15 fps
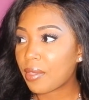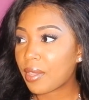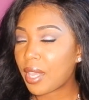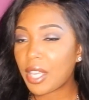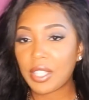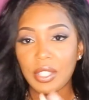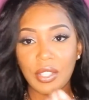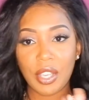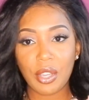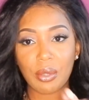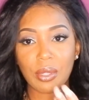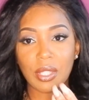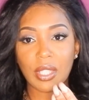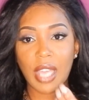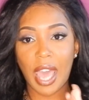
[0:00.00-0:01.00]
it's
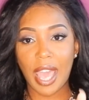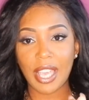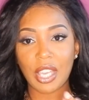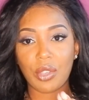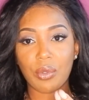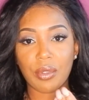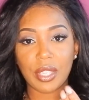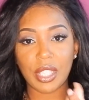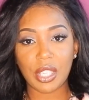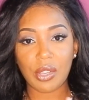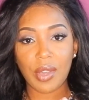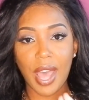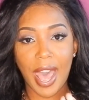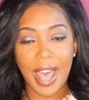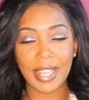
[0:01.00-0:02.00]
still tacky, or it
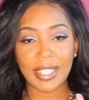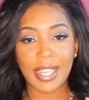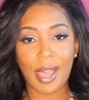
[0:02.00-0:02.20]
still has